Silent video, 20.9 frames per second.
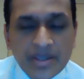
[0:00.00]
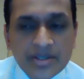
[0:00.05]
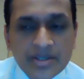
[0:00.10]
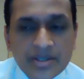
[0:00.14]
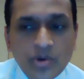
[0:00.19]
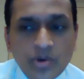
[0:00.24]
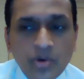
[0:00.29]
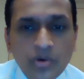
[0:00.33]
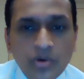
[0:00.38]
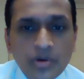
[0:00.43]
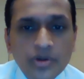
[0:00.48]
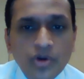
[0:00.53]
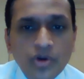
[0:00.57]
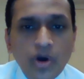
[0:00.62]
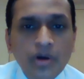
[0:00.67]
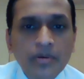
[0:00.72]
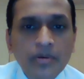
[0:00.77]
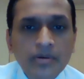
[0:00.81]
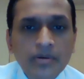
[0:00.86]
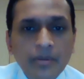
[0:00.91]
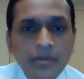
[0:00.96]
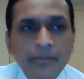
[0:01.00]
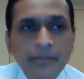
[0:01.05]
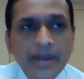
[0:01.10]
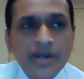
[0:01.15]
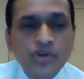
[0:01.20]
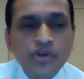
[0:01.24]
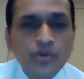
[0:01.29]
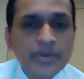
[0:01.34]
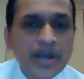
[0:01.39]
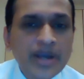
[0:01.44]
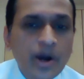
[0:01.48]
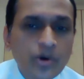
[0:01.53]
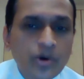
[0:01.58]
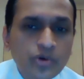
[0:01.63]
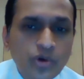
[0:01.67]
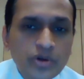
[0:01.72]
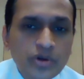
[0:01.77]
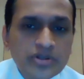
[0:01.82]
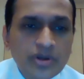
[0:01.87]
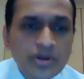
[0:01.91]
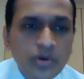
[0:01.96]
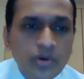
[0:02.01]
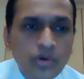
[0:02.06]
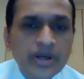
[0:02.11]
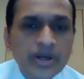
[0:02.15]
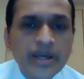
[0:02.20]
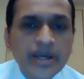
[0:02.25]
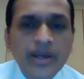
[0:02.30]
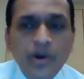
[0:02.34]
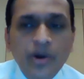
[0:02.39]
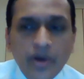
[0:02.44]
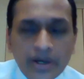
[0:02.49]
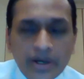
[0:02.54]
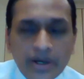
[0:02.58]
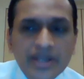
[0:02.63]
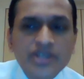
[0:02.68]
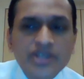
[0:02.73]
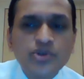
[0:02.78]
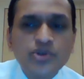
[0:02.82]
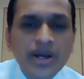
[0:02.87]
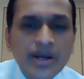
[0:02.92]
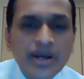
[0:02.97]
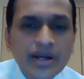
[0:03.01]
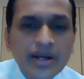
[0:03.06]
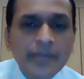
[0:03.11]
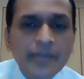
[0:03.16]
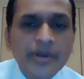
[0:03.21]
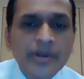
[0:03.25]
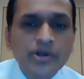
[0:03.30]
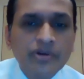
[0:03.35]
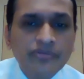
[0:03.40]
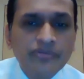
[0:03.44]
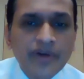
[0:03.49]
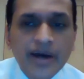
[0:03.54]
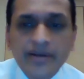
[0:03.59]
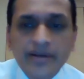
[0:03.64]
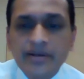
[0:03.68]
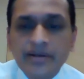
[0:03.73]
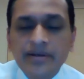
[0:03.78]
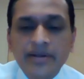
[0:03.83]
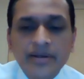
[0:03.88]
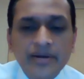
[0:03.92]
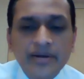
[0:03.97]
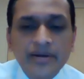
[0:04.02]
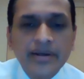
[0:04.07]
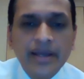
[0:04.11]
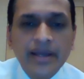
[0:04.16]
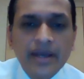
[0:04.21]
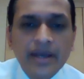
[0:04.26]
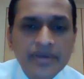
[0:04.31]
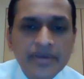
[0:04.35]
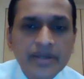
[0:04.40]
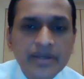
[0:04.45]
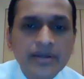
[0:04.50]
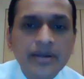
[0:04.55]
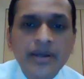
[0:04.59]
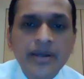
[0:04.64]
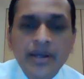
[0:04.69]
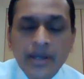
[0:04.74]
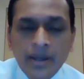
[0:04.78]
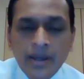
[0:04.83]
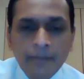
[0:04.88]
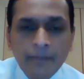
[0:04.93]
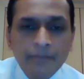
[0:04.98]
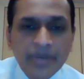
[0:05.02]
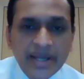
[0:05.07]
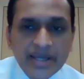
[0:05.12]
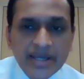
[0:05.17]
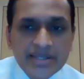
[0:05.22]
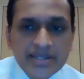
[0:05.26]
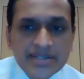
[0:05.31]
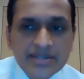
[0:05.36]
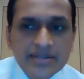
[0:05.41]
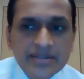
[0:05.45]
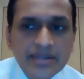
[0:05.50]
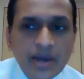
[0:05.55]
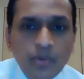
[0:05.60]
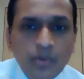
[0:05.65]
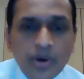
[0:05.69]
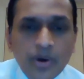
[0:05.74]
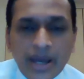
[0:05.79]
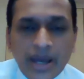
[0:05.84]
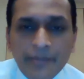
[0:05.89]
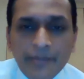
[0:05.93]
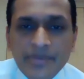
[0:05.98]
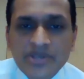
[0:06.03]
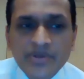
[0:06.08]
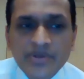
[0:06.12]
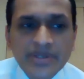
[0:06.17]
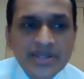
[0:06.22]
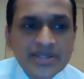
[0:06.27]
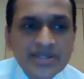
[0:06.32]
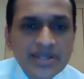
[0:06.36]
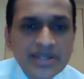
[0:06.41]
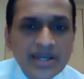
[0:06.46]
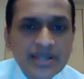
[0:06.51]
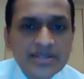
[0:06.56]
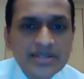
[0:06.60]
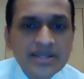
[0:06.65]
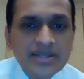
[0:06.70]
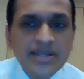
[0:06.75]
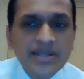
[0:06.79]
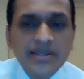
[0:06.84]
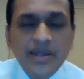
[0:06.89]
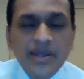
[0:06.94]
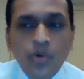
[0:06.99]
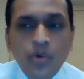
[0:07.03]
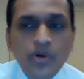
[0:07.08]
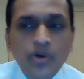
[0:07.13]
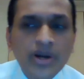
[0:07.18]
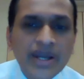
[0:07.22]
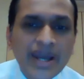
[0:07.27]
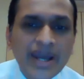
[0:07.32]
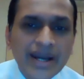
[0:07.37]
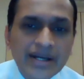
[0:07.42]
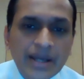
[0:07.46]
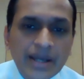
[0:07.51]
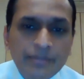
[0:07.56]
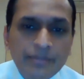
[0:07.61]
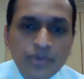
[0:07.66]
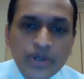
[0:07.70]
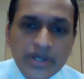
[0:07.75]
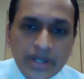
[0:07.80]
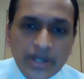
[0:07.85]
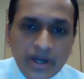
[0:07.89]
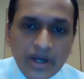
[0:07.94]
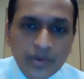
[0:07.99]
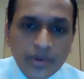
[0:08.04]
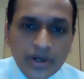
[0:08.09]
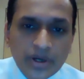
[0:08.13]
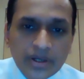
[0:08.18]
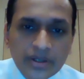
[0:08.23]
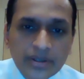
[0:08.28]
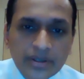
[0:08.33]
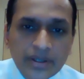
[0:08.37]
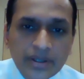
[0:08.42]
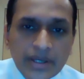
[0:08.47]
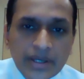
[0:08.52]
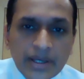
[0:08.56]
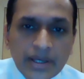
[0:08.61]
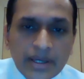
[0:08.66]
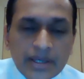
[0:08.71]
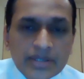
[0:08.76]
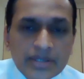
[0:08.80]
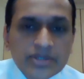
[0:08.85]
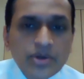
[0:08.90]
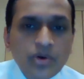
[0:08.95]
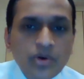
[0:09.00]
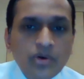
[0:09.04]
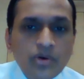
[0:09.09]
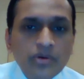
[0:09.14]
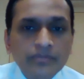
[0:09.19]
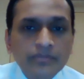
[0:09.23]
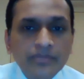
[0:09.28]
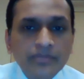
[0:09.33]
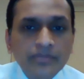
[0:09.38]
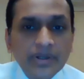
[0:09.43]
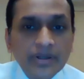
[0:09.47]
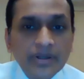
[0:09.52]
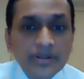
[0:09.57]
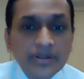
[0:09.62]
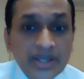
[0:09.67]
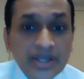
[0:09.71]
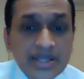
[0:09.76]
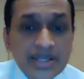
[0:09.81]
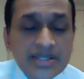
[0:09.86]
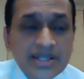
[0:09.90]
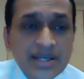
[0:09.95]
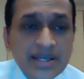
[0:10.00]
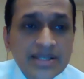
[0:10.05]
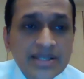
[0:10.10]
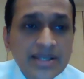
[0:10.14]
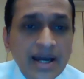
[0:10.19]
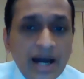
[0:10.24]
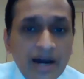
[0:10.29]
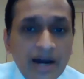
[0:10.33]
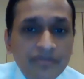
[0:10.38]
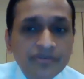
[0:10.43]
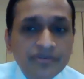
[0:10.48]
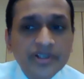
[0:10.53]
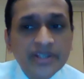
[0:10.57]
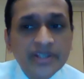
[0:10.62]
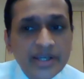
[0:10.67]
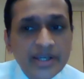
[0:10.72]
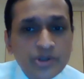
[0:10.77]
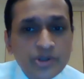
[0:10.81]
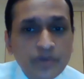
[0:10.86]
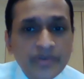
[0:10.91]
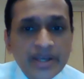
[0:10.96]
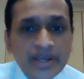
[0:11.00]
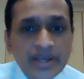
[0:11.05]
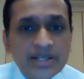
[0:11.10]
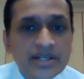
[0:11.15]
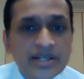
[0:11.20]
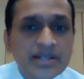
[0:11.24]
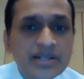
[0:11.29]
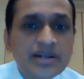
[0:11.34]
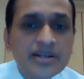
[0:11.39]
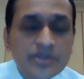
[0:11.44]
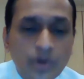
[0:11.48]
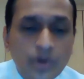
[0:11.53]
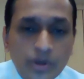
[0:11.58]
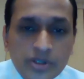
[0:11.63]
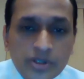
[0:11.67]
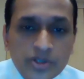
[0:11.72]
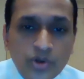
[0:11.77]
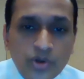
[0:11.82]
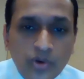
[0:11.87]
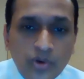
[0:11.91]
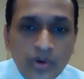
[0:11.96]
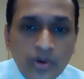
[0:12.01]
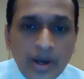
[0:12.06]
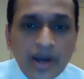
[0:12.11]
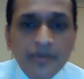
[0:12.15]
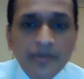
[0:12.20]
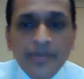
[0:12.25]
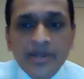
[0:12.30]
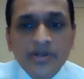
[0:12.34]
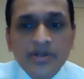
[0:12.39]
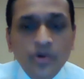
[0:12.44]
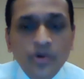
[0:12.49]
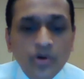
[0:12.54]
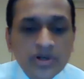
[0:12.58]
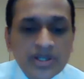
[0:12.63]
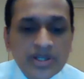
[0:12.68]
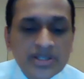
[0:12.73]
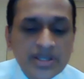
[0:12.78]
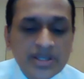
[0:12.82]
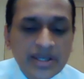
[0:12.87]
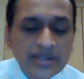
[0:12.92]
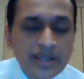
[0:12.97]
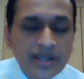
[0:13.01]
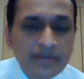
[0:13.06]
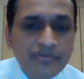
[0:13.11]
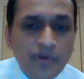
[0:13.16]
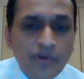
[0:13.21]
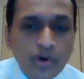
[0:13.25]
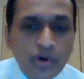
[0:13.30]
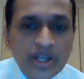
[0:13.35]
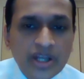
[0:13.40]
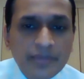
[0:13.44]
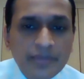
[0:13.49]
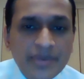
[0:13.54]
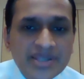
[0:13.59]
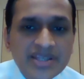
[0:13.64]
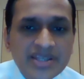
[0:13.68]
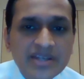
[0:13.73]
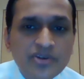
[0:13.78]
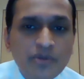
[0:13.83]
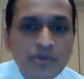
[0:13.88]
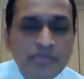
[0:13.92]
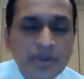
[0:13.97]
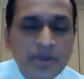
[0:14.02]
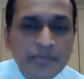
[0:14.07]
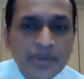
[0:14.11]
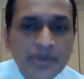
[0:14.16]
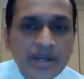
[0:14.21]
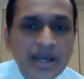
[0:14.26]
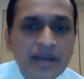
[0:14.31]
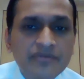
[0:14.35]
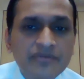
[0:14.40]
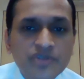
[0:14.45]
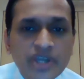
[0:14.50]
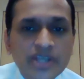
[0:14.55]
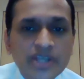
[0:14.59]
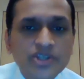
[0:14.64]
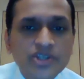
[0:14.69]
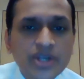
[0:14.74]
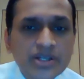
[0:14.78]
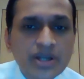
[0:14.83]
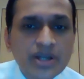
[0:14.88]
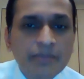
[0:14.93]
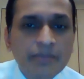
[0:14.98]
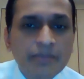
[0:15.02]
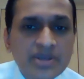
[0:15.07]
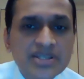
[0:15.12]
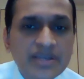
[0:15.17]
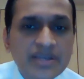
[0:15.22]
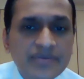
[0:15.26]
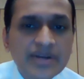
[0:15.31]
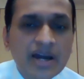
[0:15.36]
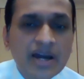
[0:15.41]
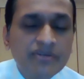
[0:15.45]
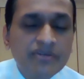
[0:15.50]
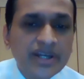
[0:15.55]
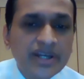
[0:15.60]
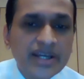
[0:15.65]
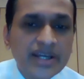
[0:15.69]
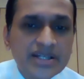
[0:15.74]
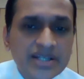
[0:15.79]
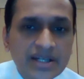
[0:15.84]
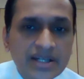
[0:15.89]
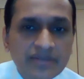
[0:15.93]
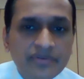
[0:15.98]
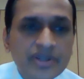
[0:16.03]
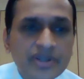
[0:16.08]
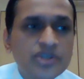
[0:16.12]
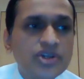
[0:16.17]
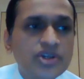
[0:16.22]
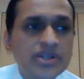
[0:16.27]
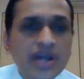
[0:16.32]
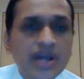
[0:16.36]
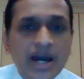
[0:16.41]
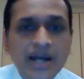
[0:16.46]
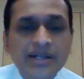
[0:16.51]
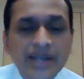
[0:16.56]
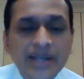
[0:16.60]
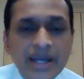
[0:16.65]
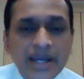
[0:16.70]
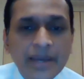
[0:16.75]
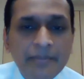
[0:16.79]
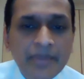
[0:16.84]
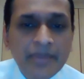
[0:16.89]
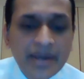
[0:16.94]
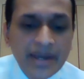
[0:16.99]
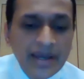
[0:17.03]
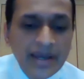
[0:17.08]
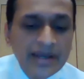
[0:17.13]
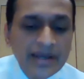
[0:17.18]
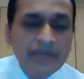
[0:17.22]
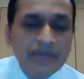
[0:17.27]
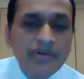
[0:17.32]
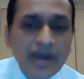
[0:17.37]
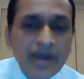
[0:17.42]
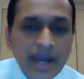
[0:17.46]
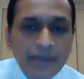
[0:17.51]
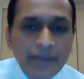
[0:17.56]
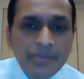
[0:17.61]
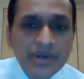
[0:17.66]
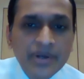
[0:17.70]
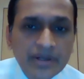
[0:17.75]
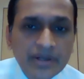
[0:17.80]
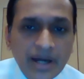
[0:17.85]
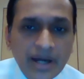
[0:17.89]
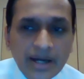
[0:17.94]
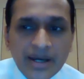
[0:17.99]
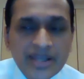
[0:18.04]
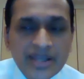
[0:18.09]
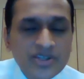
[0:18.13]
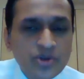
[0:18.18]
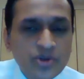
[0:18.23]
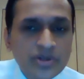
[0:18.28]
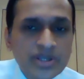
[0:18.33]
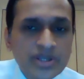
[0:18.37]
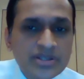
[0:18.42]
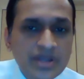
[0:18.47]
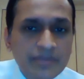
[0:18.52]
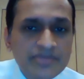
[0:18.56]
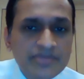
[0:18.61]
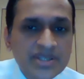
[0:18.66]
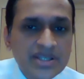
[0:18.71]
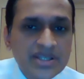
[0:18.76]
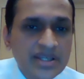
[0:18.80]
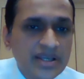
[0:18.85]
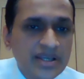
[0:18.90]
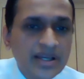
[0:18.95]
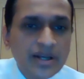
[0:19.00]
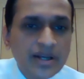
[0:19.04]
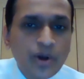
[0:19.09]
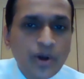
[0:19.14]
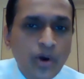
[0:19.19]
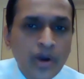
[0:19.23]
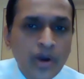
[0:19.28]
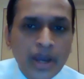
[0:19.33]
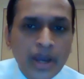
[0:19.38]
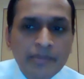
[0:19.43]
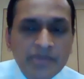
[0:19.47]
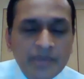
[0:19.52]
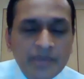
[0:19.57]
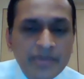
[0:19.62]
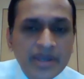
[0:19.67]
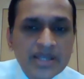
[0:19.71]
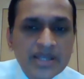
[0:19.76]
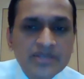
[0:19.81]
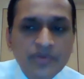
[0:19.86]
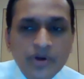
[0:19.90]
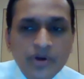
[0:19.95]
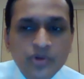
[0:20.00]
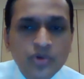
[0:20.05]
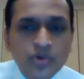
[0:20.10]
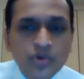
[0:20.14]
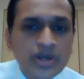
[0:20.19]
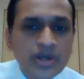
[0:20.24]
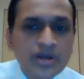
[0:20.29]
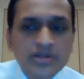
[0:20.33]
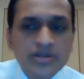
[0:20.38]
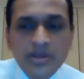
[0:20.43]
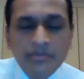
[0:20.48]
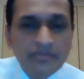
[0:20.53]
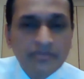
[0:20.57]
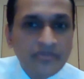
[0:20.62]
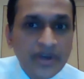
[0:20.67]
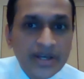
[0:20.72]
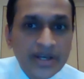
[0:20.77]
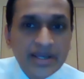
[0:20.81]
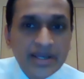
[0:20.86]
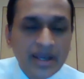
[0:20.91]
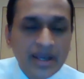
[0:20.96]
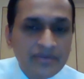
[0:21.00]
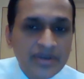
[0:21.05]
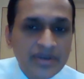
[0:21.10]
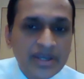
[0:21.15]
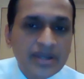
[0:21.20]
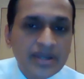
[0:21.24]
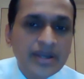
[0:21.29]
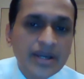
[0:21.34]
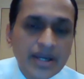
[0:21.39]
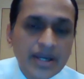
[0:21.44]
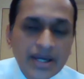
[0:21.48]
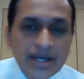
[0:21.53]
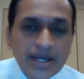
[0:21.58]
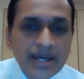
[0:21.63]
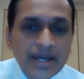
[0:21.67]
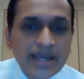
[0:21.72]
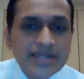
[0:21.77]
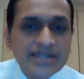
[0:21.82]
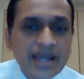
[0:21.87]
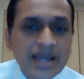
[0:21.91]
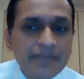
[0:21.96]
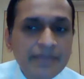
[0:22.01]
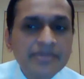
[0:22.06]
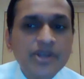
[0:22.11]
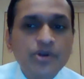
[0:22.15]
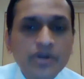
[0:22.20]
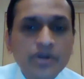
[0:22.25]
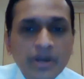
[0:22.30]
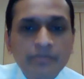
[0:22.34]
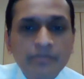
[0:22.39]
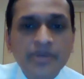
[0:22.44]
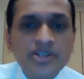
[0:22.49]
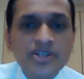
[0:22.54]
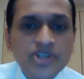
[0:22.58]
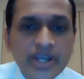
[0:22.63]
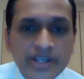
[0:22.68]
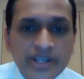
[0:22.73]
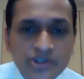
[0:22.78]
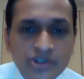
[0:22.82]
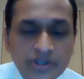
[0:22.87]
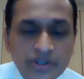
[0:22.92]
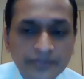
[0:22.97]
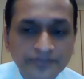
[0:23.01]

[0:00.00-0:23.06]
So you're meant to be outdoors the whole day, or at least doing a little bit of far and near and having breaks. Now, what happens with these kids is that they only end up doing near work. So these days, after the age of 18 years also, I've been noticing that 40% of people have changing numbers even after 18, which in our time never happened unless you did some CA law, MBBS for 2 years, some very heavy exam, then your number changed.